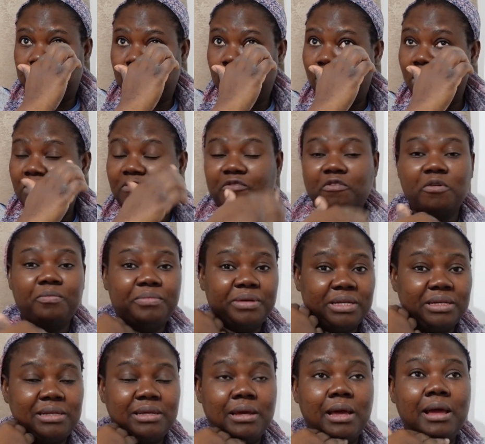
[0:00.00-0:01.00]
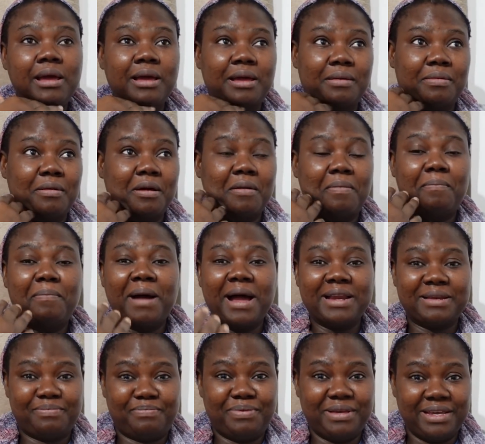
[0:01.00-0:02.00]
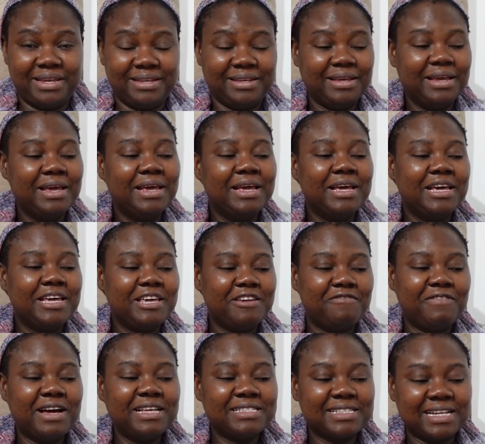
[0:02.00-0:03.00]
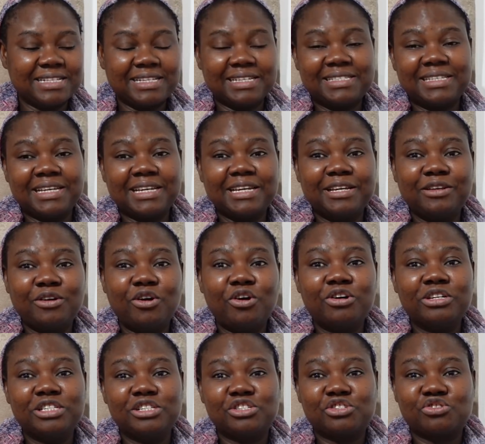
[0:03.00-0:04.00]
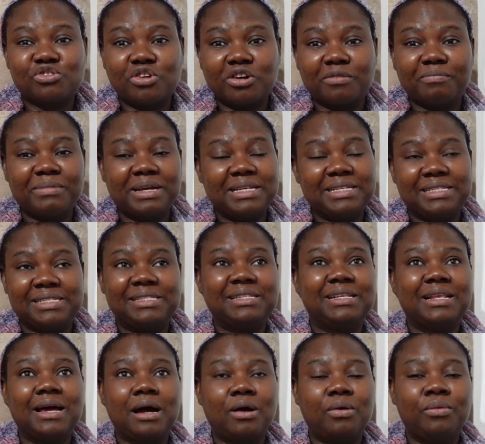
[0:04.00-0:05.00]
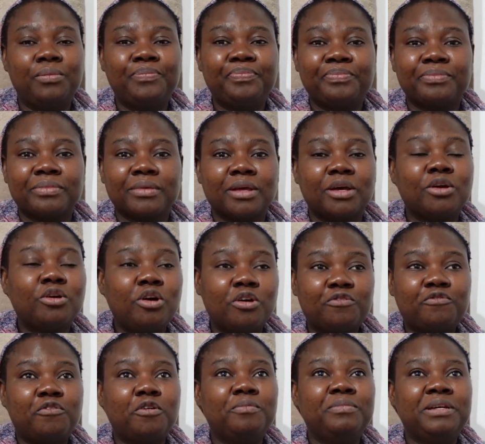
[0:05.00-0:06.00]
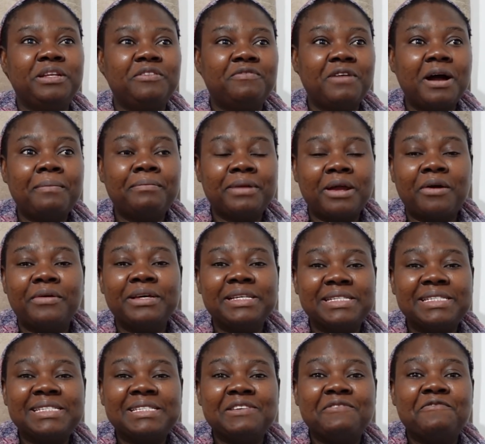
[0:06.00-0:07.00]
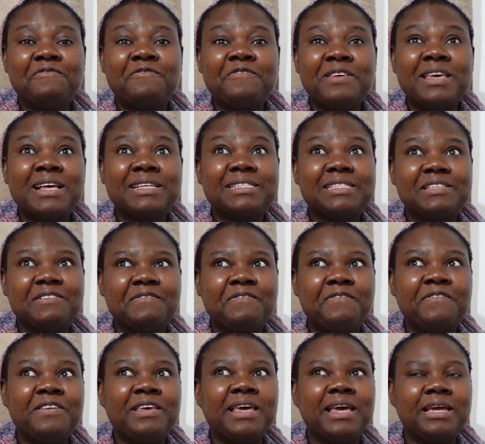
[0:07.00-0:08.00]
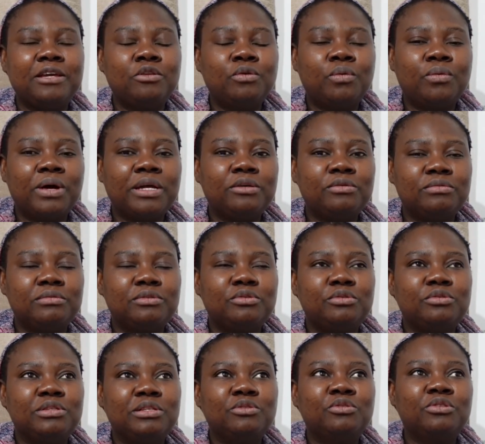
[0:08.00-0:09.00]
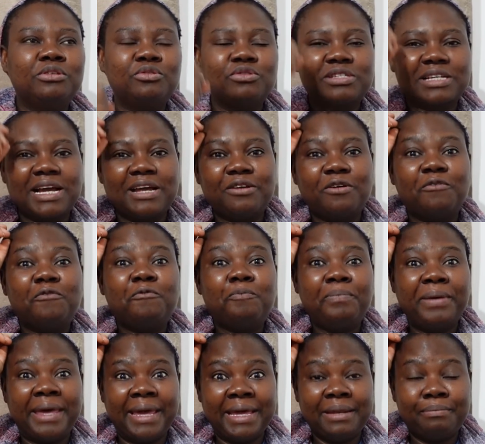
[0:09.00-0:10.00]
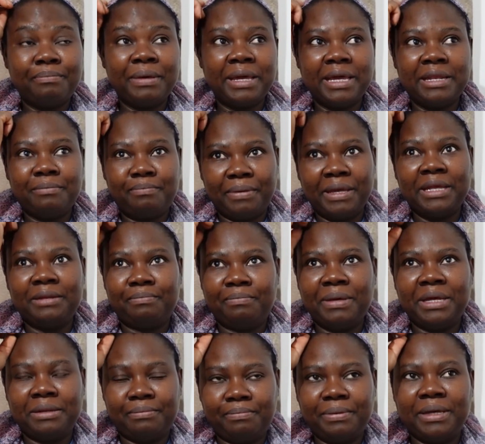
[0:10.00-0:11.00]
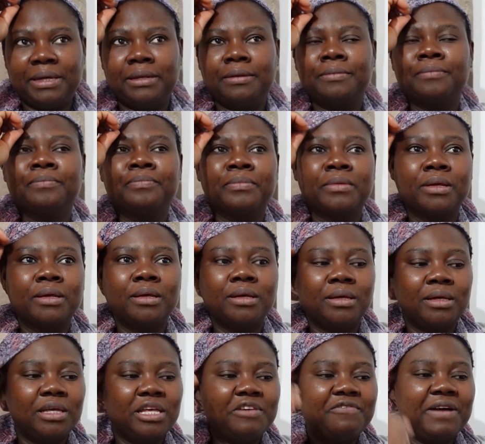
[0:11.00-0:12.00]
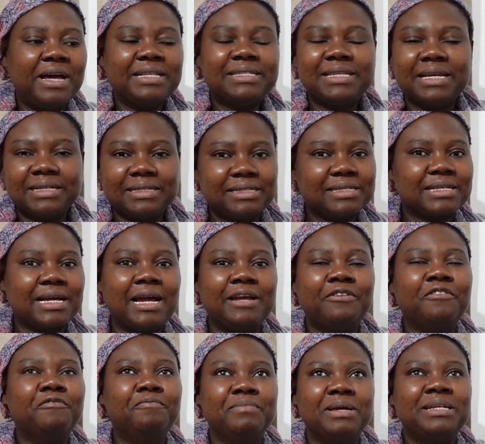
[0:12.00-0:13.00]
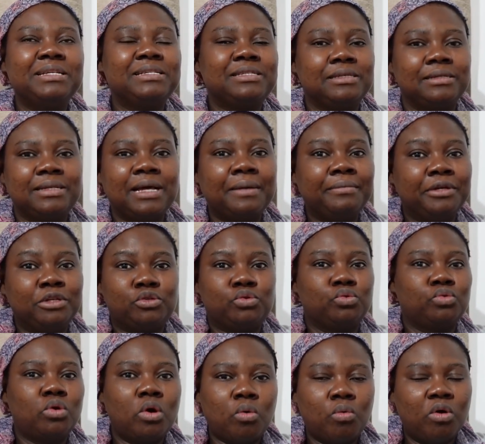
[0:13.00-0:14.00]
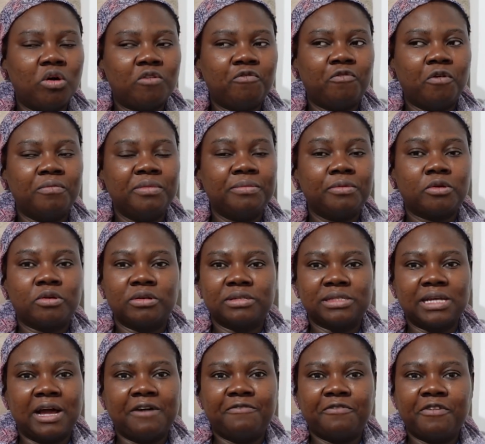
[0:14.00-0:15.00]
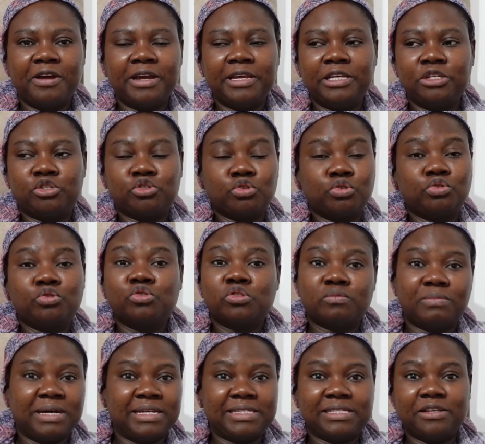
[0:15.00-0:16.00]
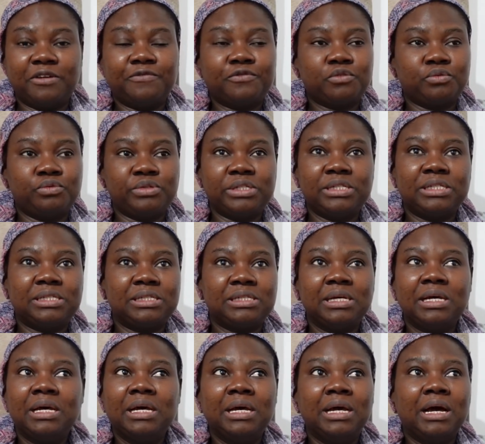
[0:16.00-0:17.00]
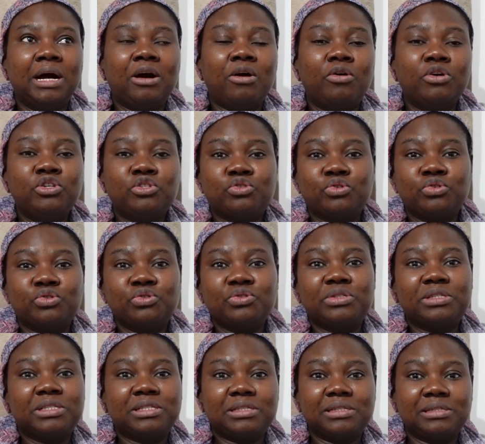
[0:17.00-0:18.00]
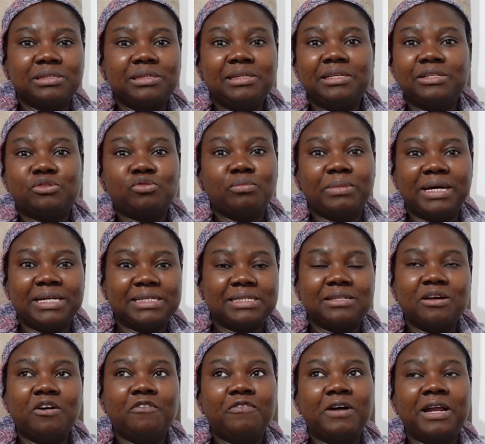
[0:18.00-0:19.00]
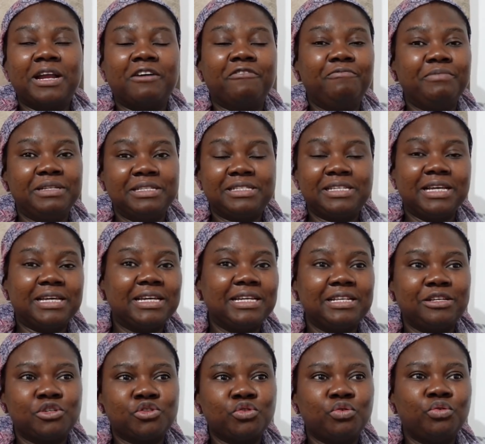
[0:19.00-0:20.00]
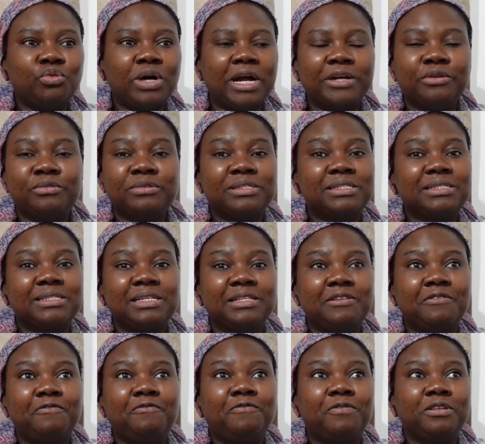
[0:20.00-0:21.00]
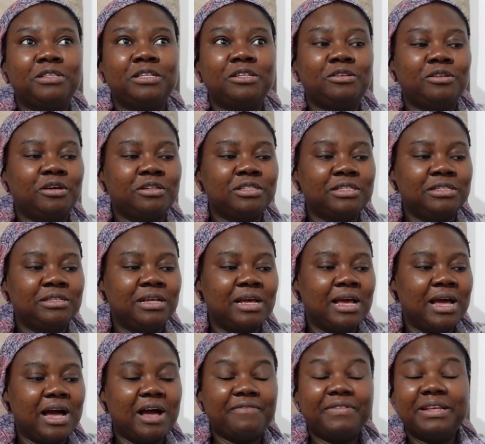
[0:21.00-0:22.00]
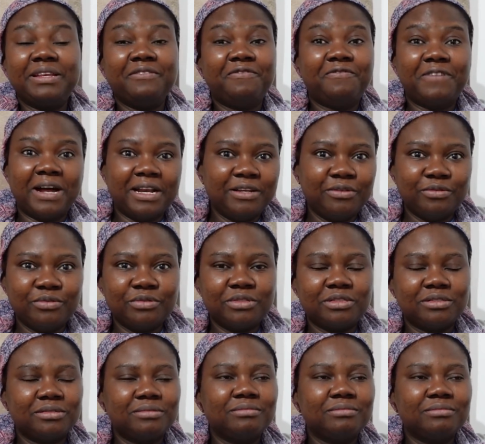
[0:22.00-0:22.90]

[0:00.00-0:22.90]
God forbid, bad pain. If I started taking all this strong medicine now, God forbid, if I'm now in severe, you know when you know those kind of pain. If I take this kind of medicine, that means it will not work for me because I've already introduced myself to it. I'll introduce it to myself and I've been taking it, so I don't see it doesn't have any value